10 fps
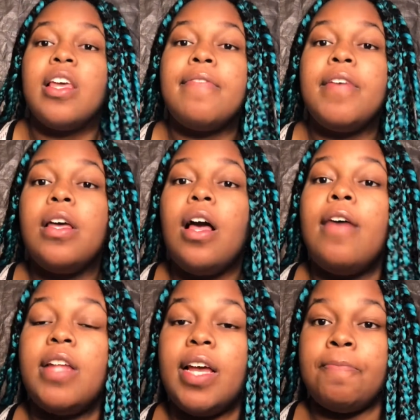Think of it
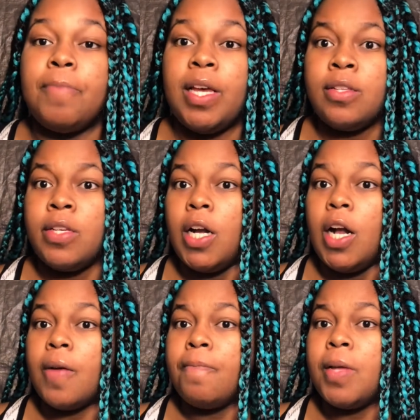of like being New
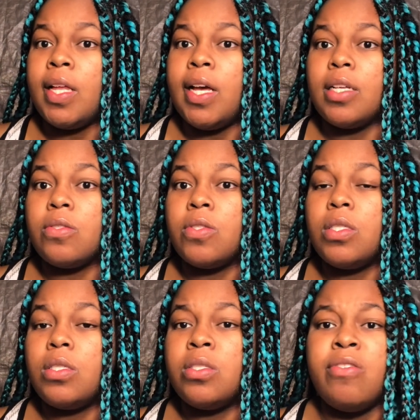York, but like
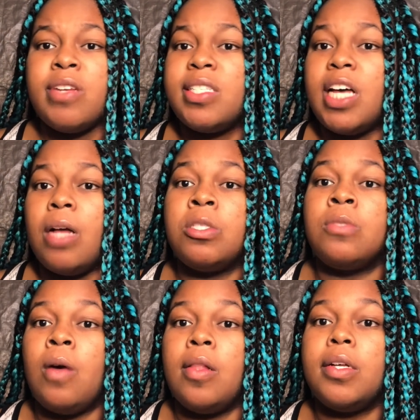30 times
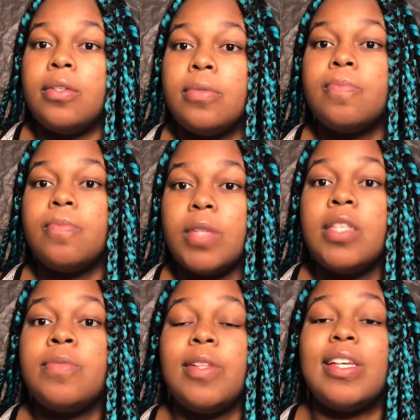smaller.
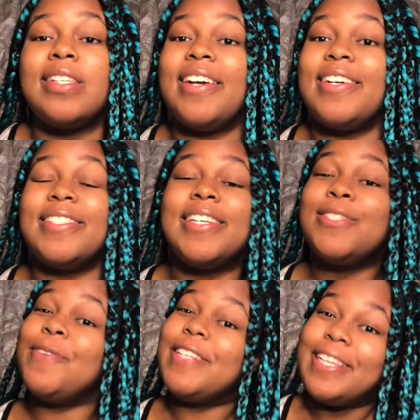It's really nice. It's
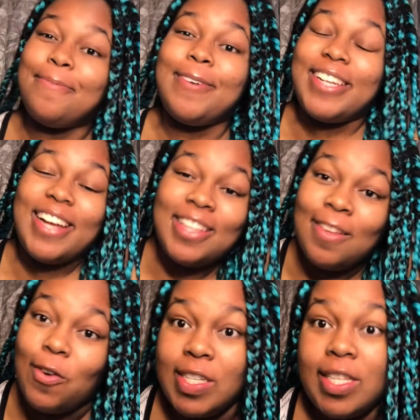really pretty. I love
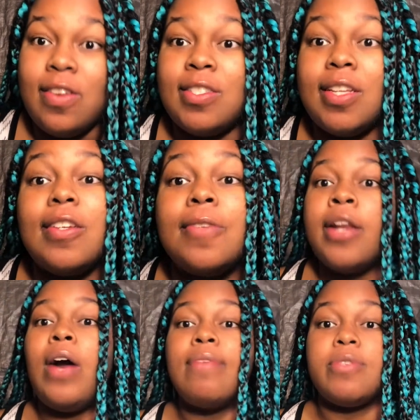going to Center City. I
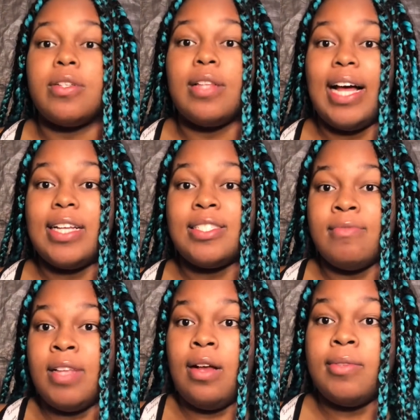know after class,
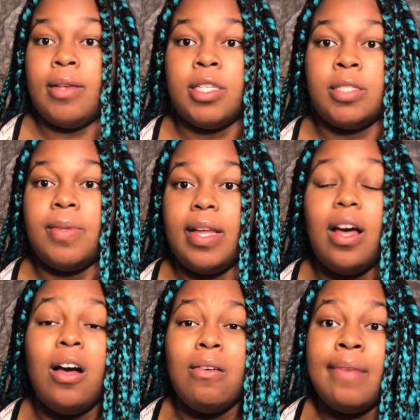sometimes I'll just be like,
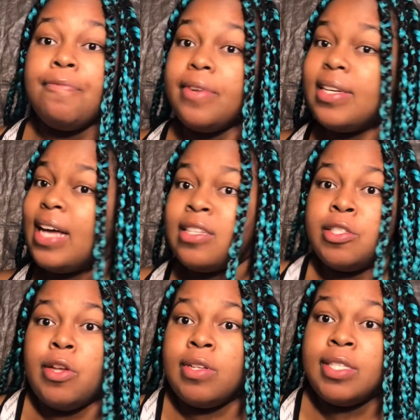oh, I'm free. I can
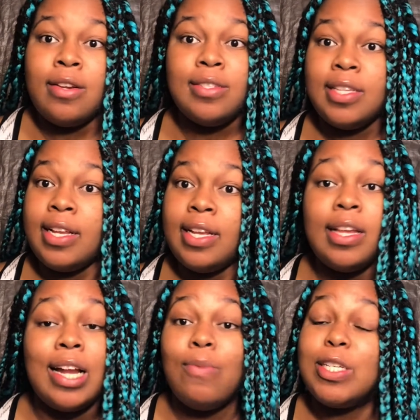just go to Center City,
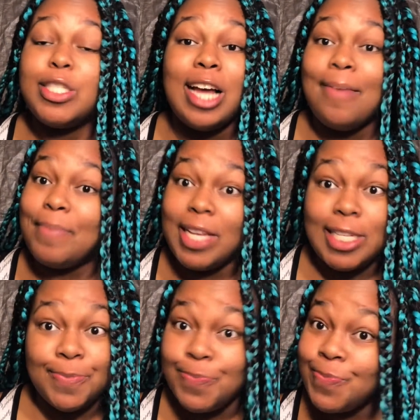and I went shopping.